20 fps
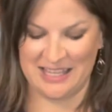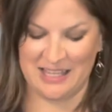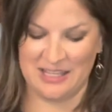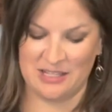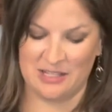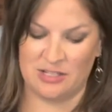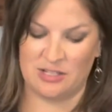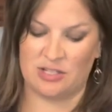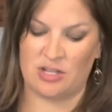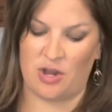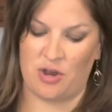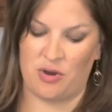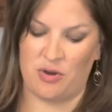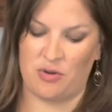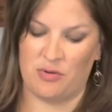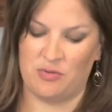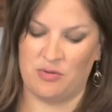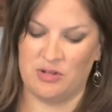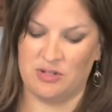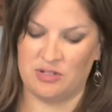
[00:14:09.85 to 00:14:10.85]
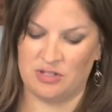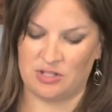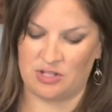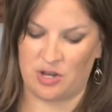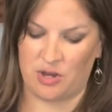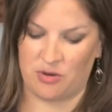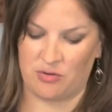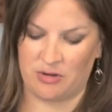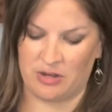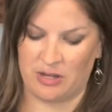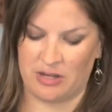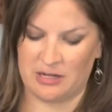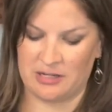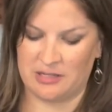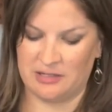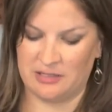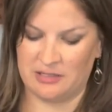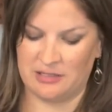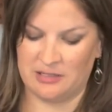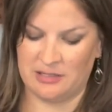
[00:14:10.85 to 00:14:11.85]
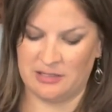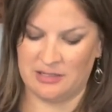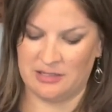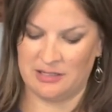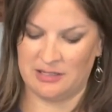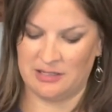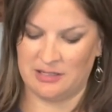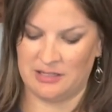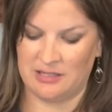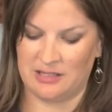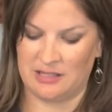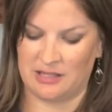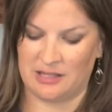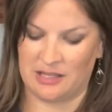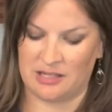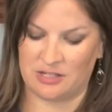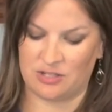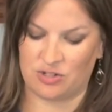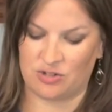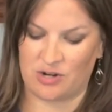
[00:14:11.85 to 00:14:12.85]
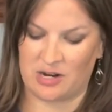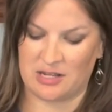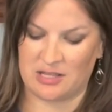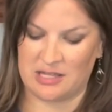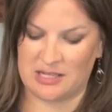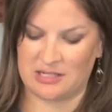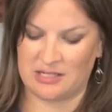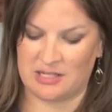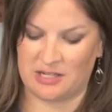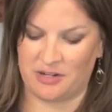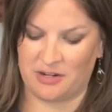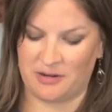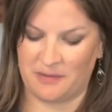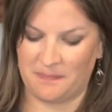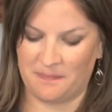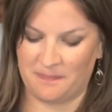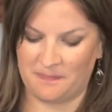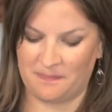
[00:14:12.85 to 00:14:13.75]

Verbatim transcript: So good. And let's try this here.